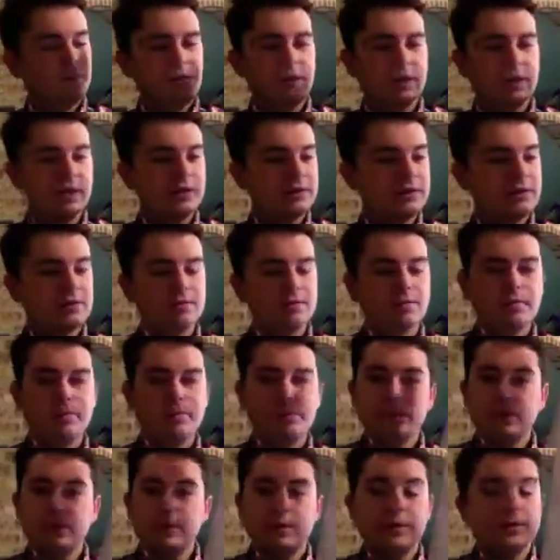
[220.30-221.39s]
This
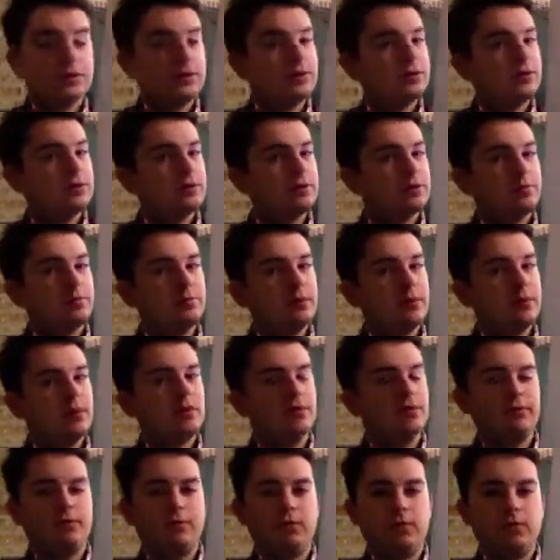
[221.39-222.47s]
is just
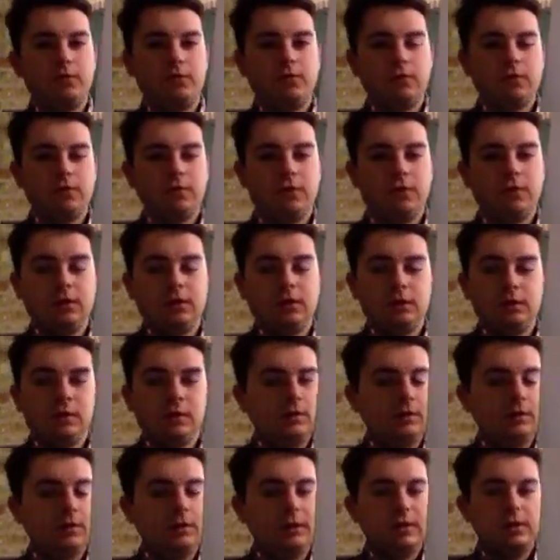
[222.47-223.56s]
beautiful.
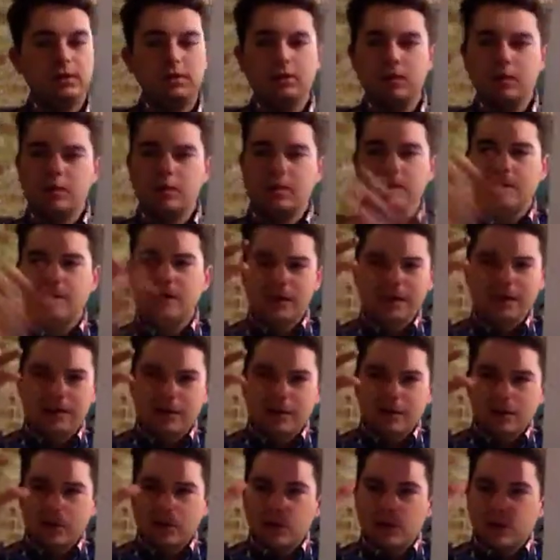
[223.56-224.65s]
You get like a
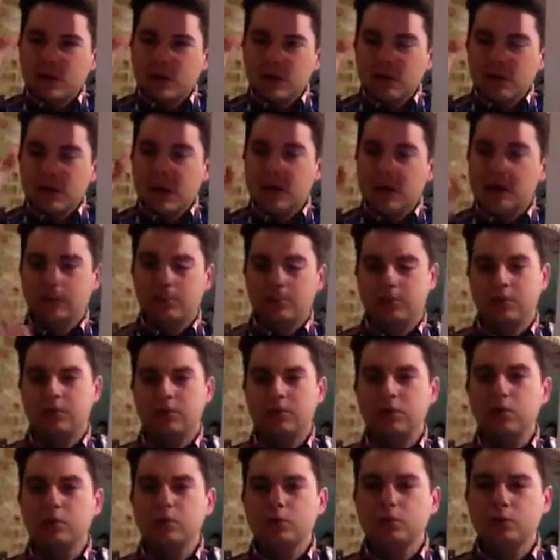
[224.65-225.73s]
little
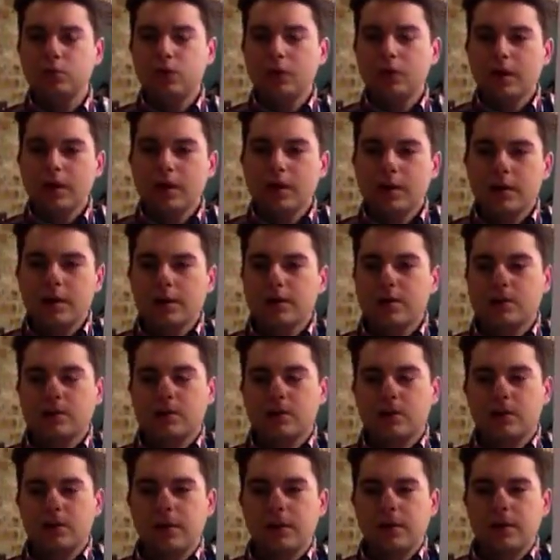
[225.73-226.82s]
1x2 square inch
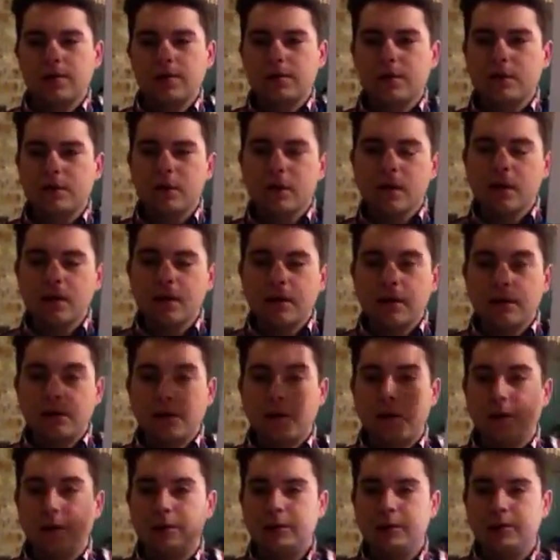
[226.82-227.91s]
or whatever
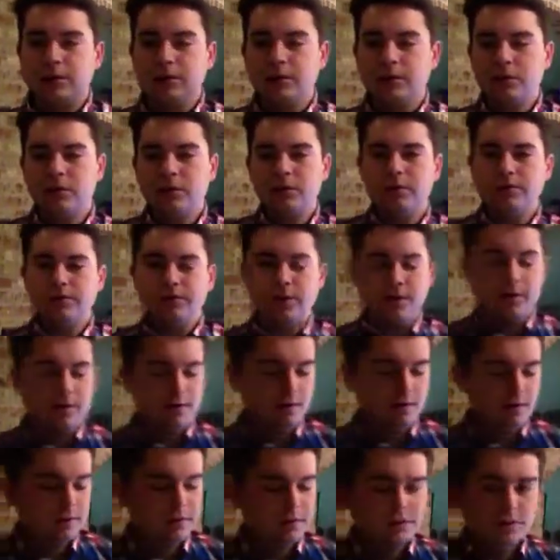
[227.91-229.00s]
on an MP3
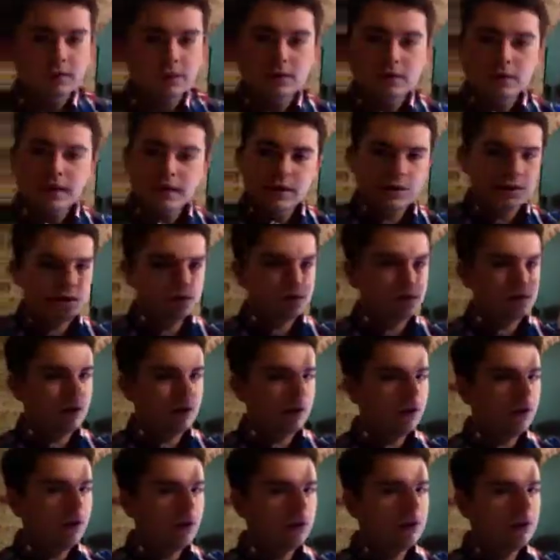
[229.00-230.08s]
file. You can actually
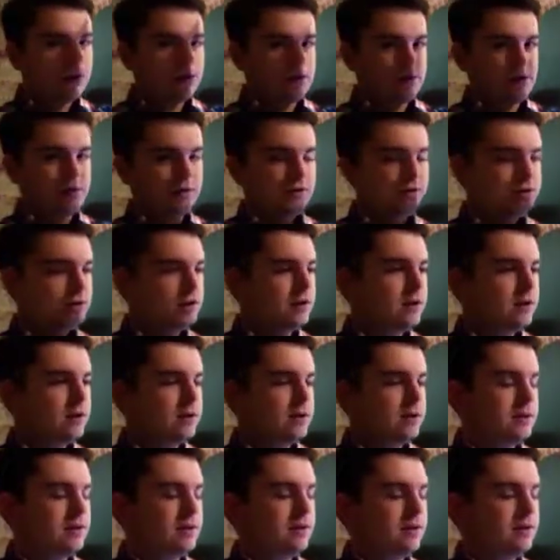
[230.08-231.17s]
hold this and
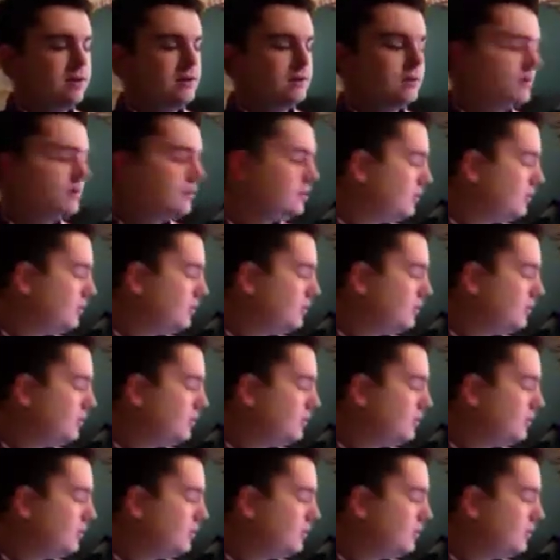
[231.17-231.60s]
cherish this.